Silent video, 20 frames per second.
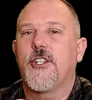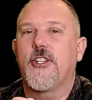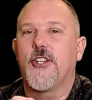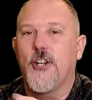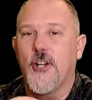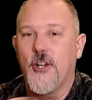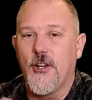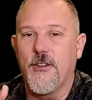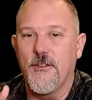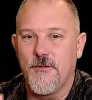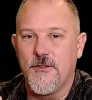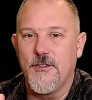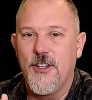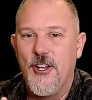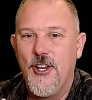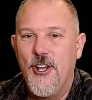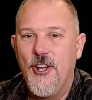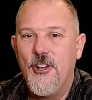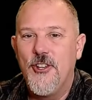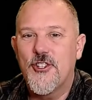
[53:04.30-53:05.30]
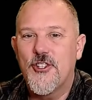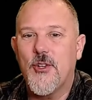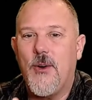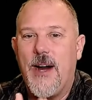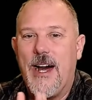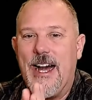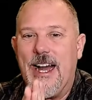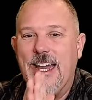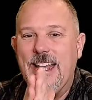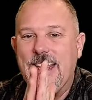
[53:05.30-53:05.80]
curve. So
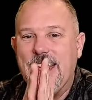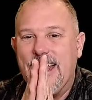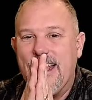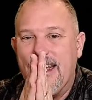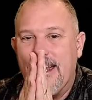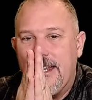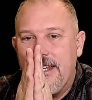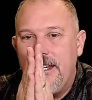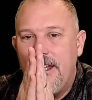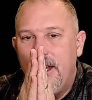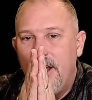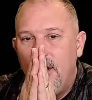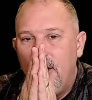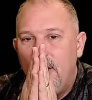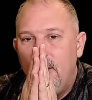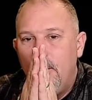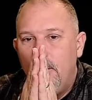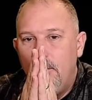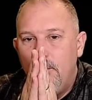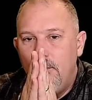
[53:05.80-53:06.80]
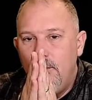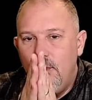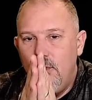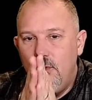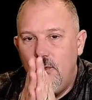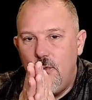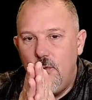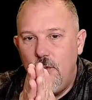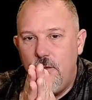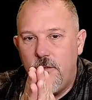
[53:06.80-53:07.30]
I can
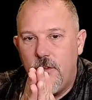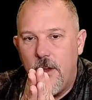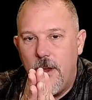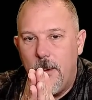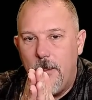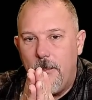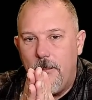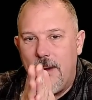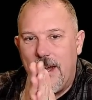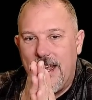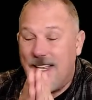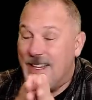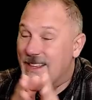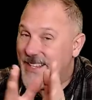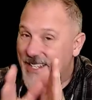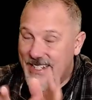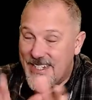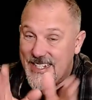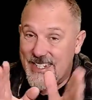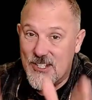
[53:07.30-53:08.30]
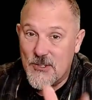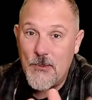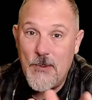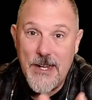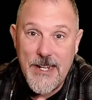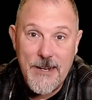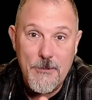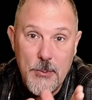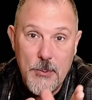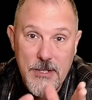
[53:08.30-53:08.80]
move my, this is what
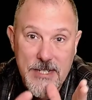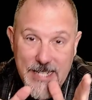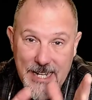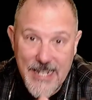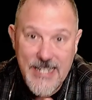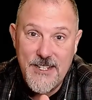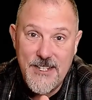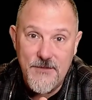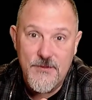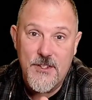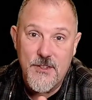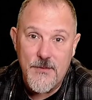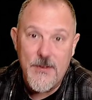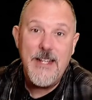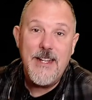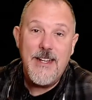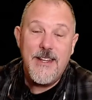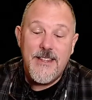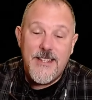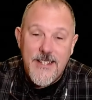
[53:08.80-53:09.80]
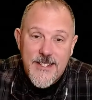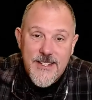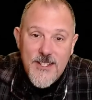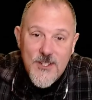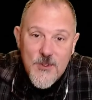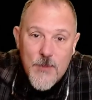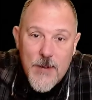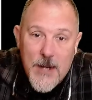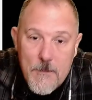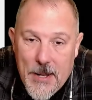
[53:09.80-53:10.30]
a protective device, this is
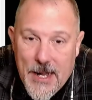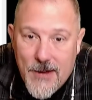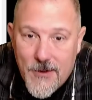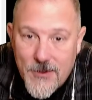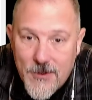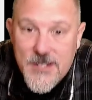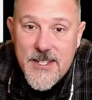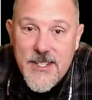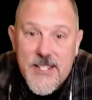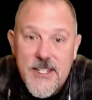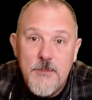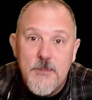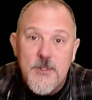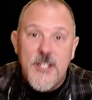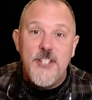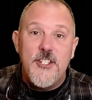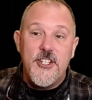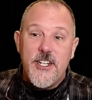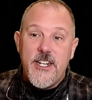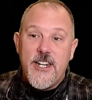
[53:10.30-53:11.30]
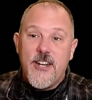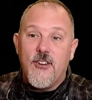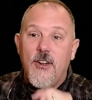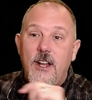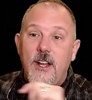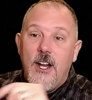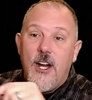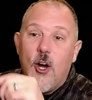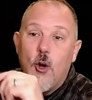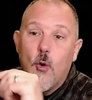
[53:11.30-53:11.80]
what a power systems engineer,
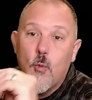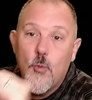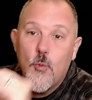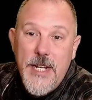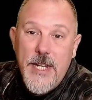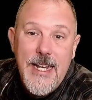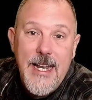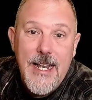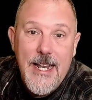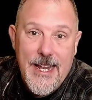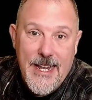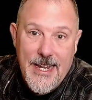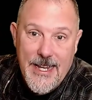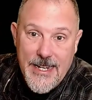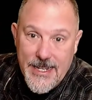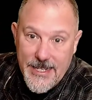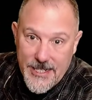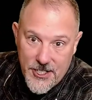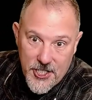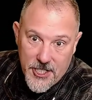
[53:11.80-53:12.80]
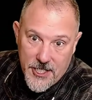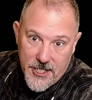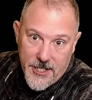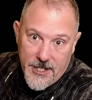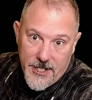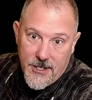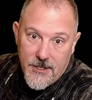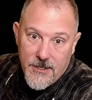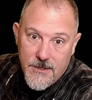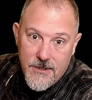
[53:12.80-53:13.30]
a relaying engineer,